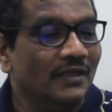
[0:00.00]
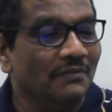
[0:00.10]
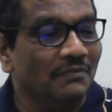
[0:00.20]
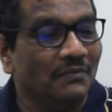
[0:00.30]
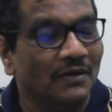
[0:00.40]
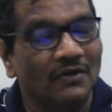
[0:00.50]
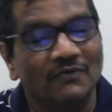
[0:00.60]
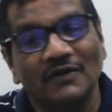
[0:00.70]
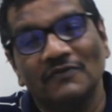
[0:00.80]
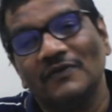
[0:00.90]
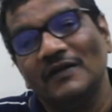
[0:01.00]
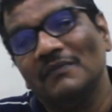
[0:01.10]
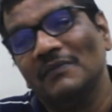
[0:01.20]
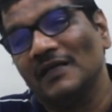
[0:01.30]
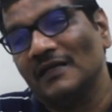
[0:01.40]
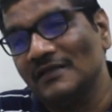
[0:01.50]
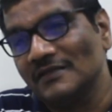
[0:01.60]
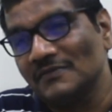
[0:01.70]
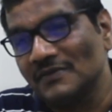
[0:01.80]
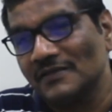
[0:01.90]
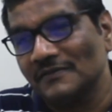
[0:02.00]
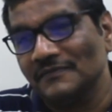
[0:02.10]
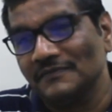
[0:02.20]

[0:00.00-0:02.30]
a number of different mechanisms.